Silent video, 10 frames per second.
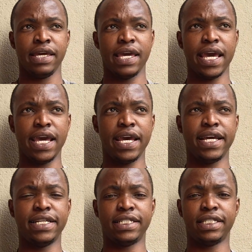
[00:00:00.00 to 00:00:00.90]

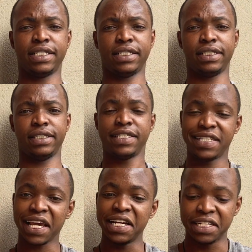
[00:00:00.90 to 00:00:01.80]
And the
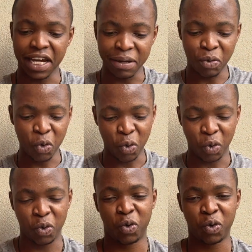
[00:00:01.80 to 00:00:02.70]
second time
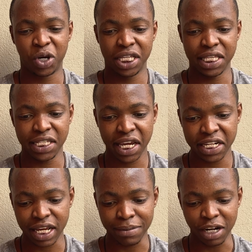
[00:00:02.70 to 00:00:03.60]

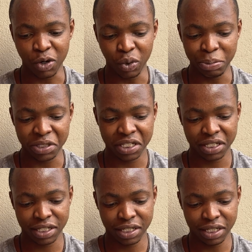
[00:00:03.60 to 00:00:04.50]
I got whipped.
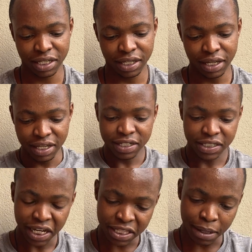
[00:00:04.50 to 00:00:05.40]

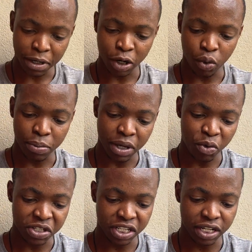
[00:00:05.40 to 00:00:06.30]
Second time I got whipped, I
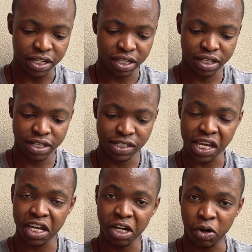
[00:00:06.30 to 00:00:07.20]
was in
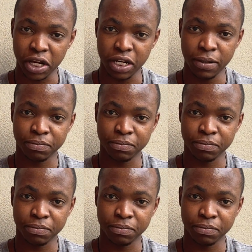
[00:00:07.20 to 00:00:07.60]
second grade.